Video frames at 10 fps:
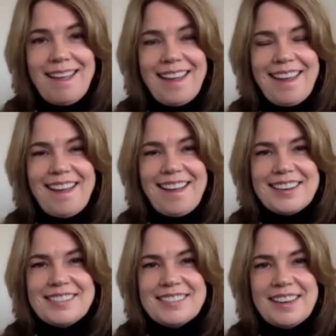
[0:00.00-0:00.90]

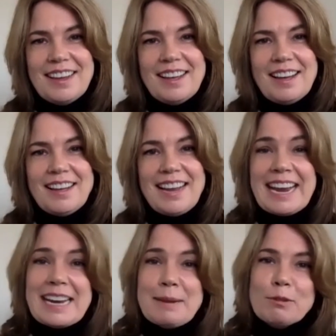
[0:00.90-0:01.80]
And
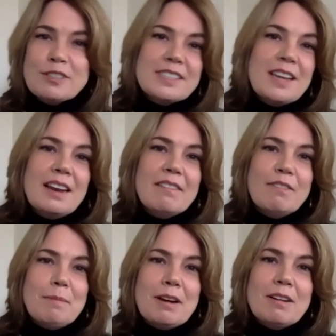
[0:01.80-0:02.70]
eighty percent of
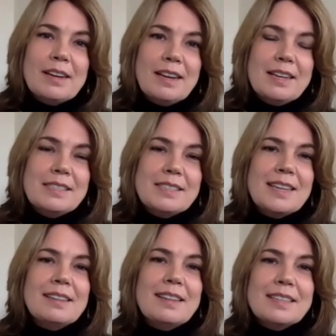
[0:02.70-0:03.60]
Americans
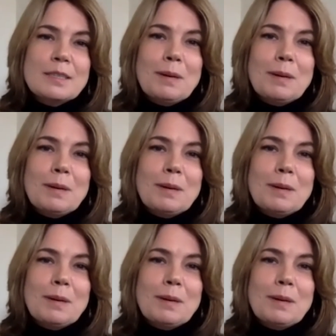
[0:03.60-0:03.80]
said that this